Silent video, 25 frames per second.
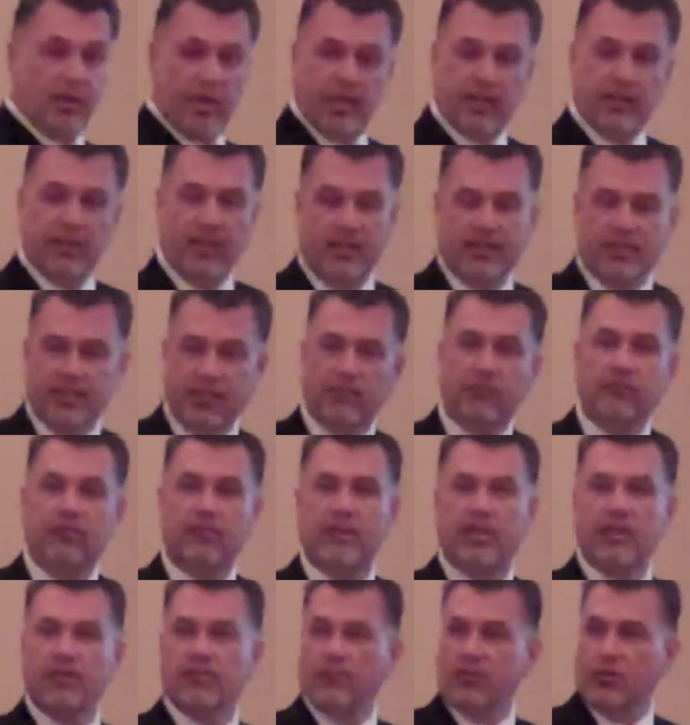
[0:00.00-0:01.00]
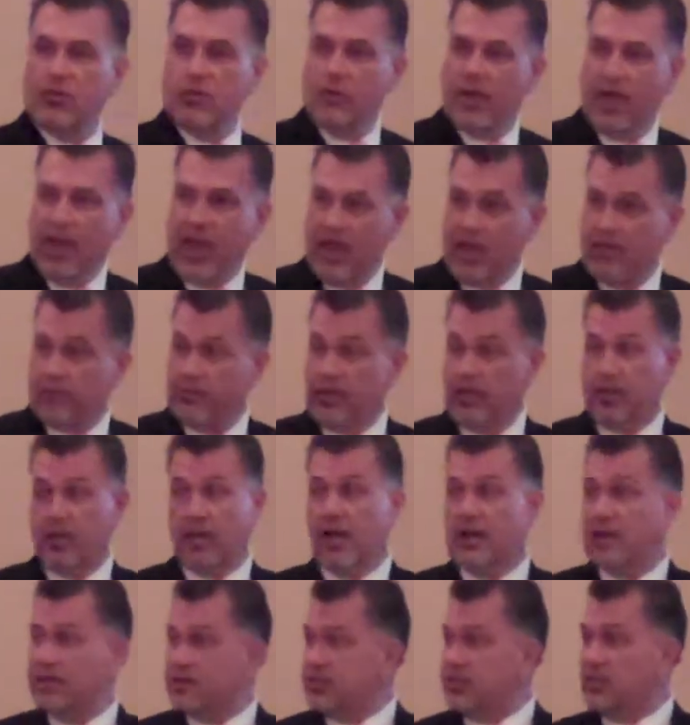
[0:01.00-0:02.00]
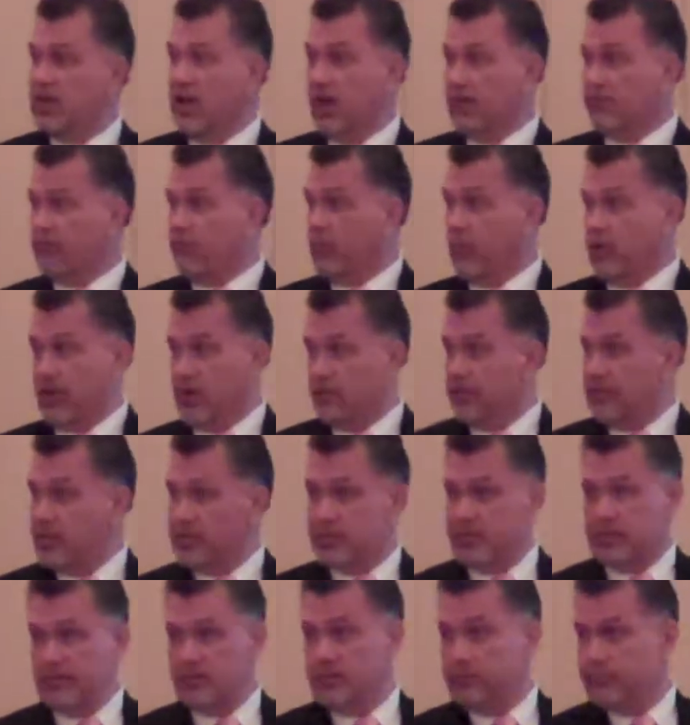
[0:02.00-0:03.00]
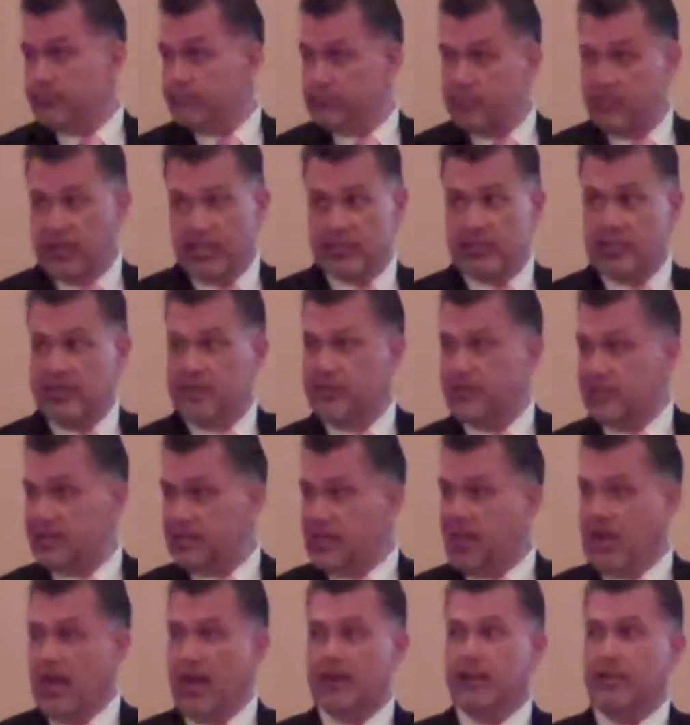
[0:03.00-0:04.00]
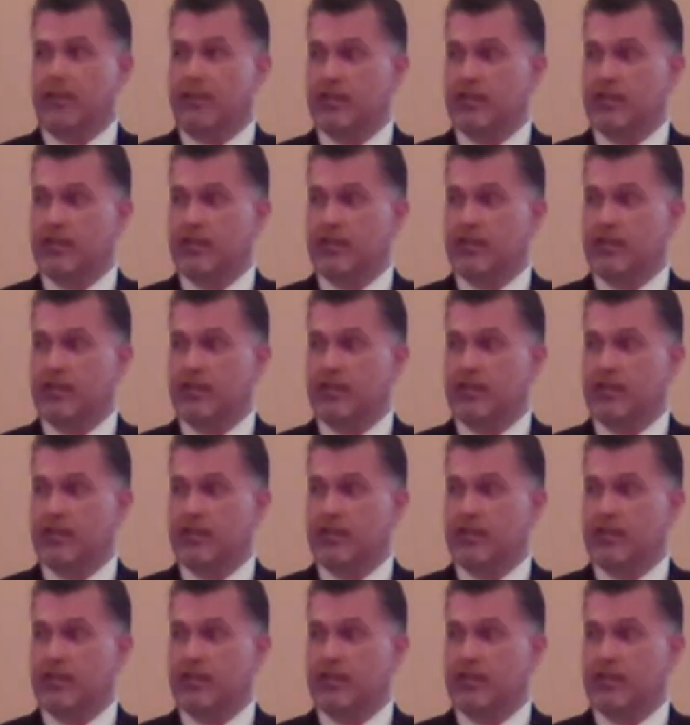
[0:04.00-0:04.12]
big things, if you have, in a lot of software, this is kind